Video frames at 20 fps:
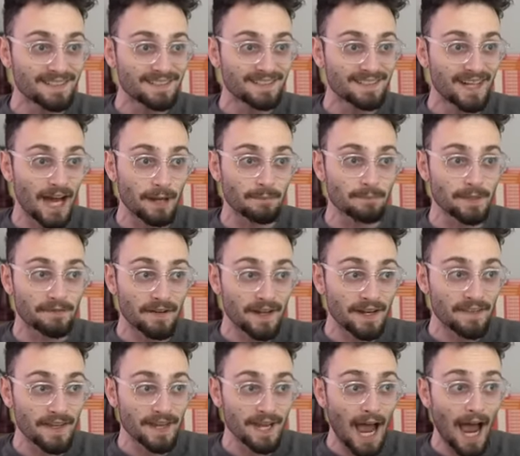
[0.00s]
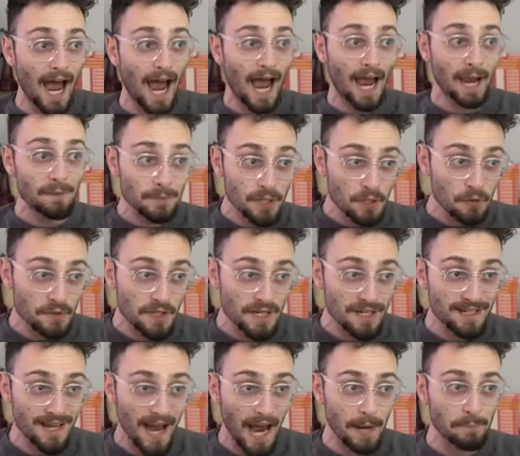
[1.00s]
If anything, I'm
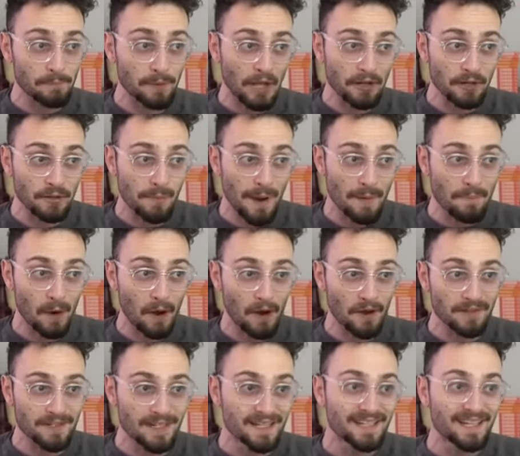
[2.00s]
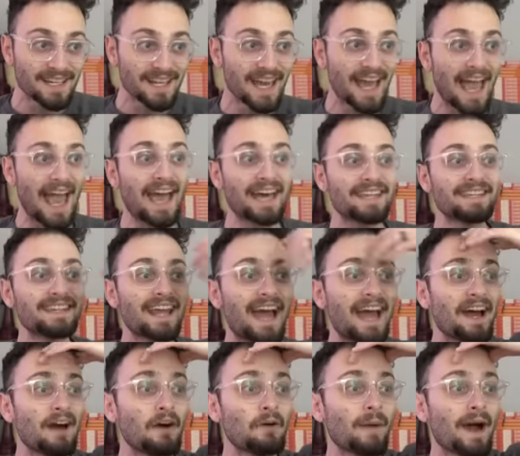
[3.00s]
losing. I blundered my pawn. And
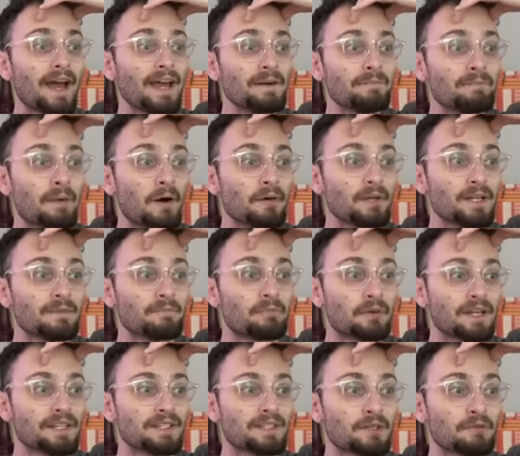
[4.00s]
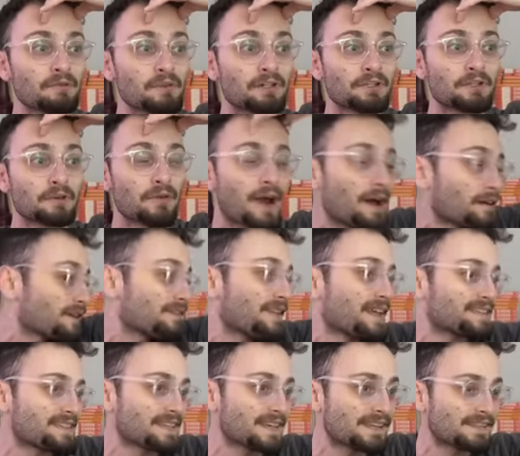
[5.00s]
now my opponent brings the rooks around, and
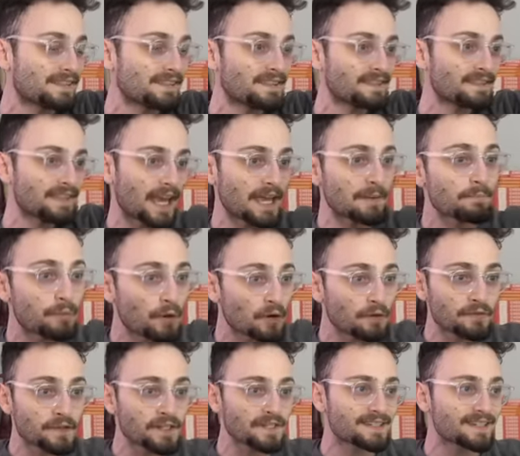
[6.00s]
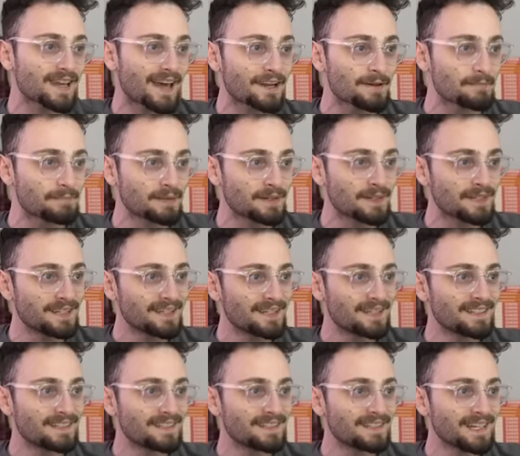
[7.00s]
that's it. A perfect setup.
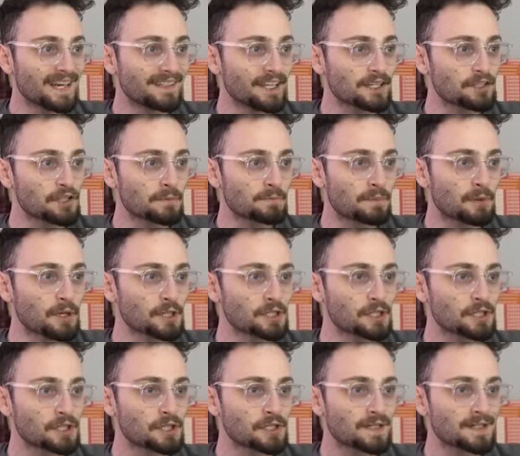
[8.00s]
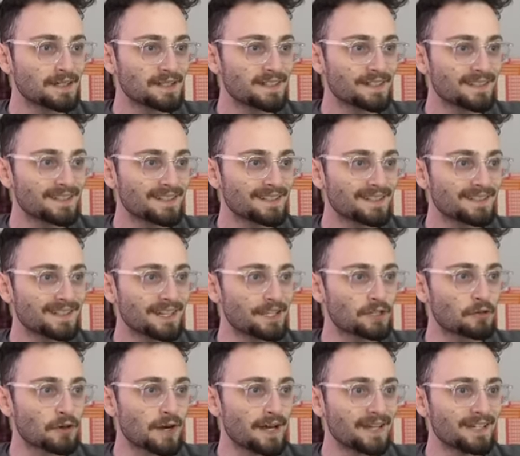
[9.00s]
And they just push, they
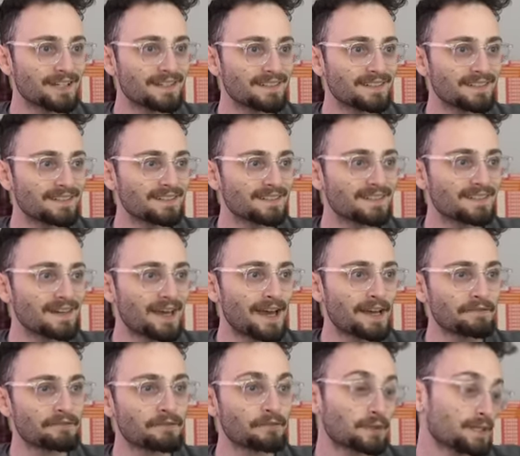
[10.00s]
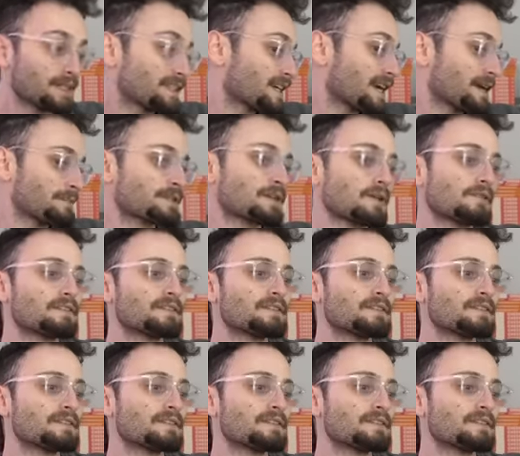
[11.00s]
trade, F3, the game is over.